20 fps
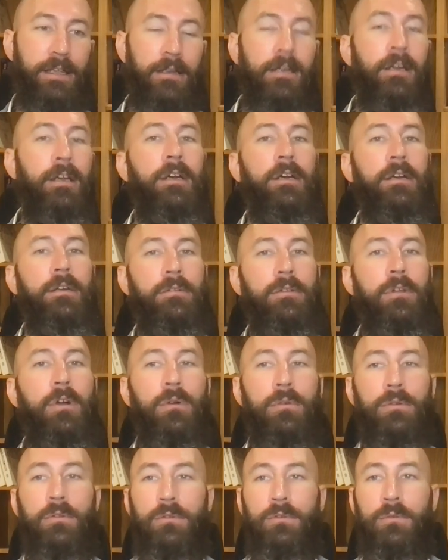there.
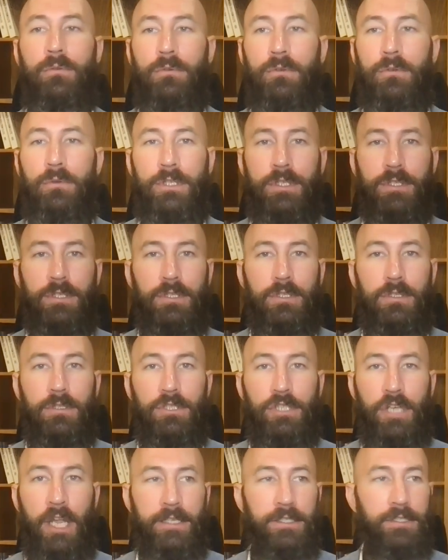No, you just
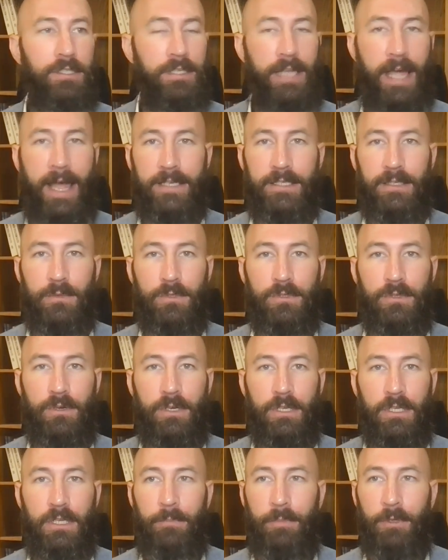changed a tax that was
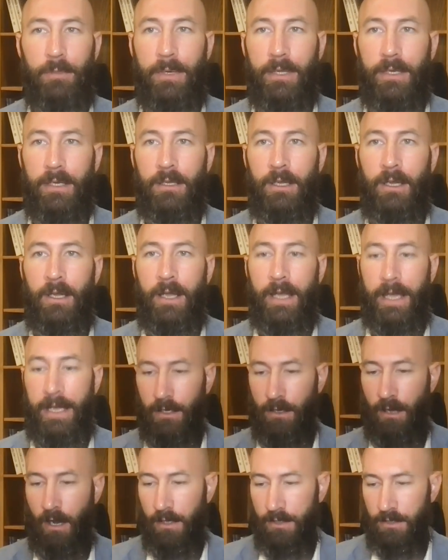already implemented
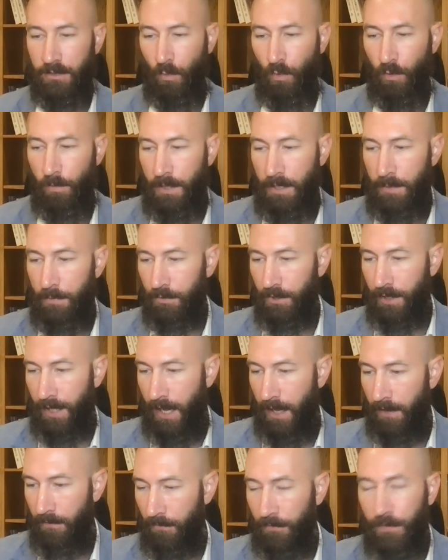and caused more people to
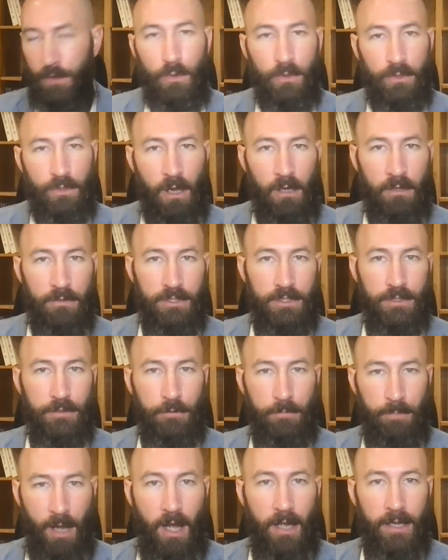have fewer dollars in
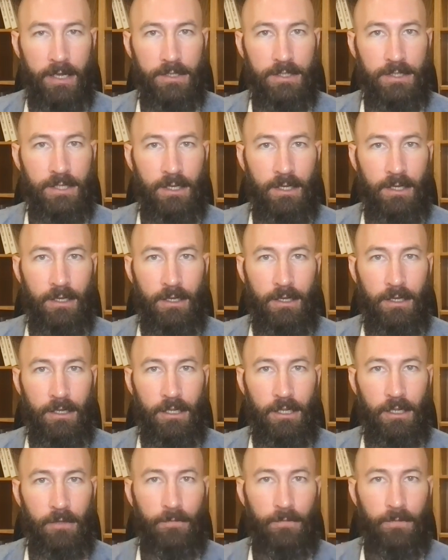their pockets.
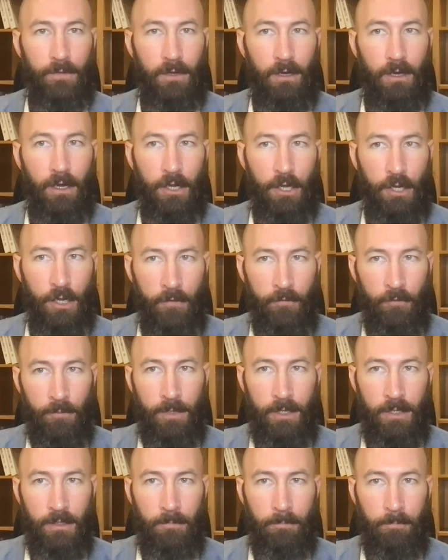If a
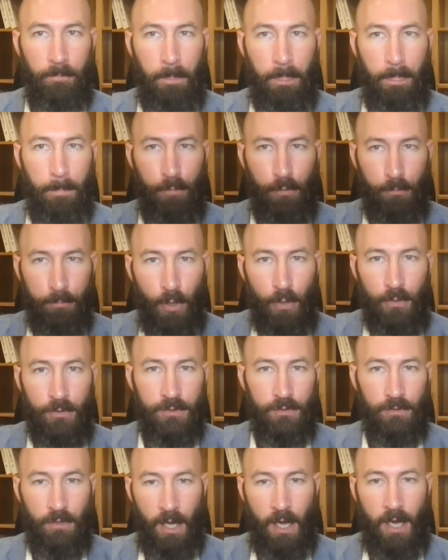government
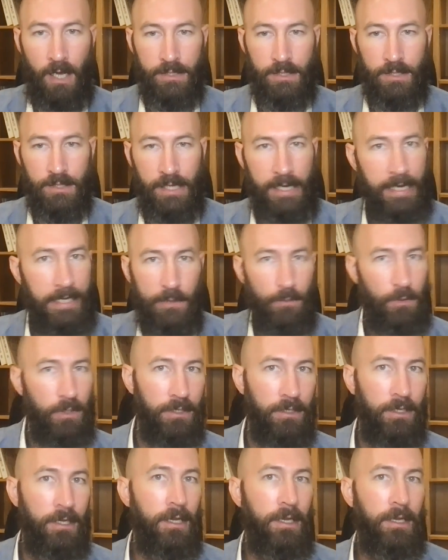proposal causes
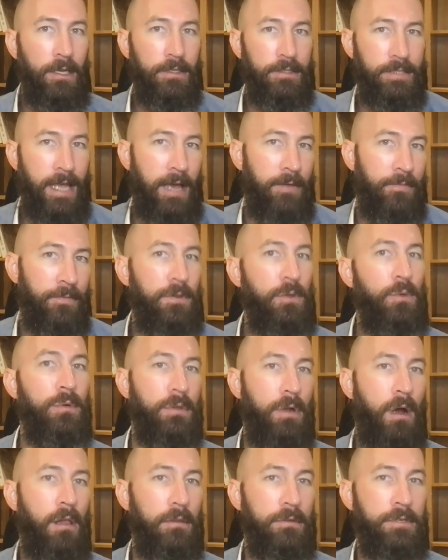anyone to have fewer
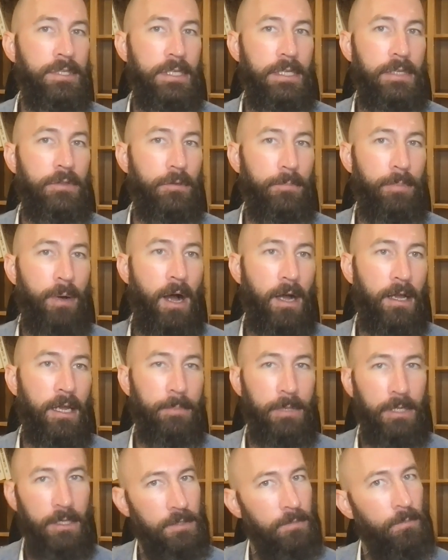dollars in their
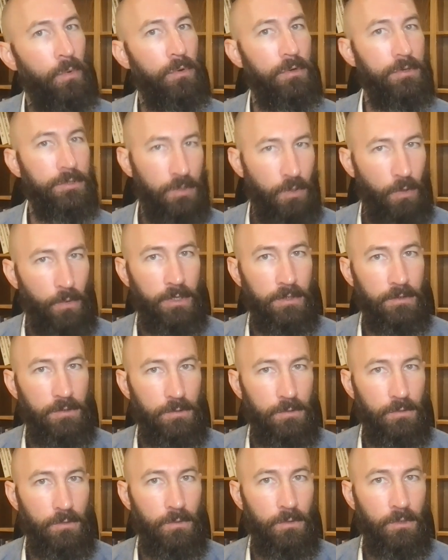pocket because more is going
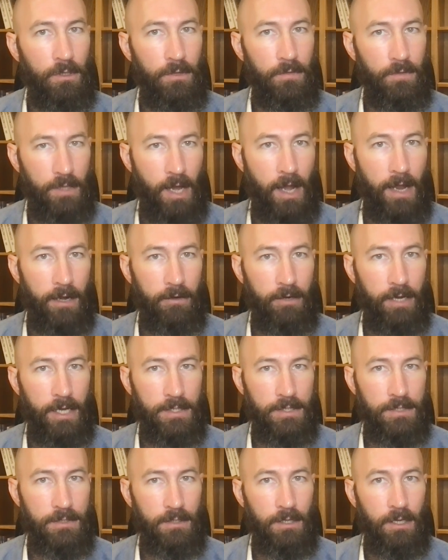to the
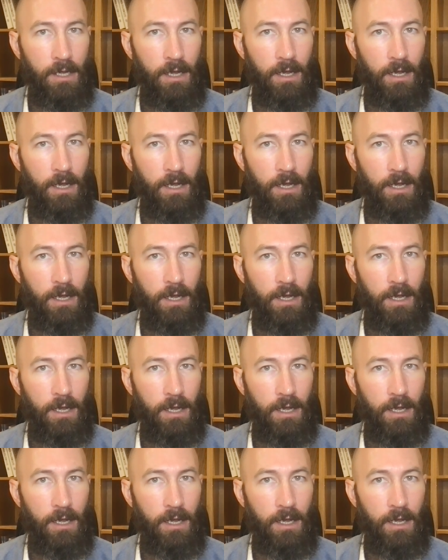IRS,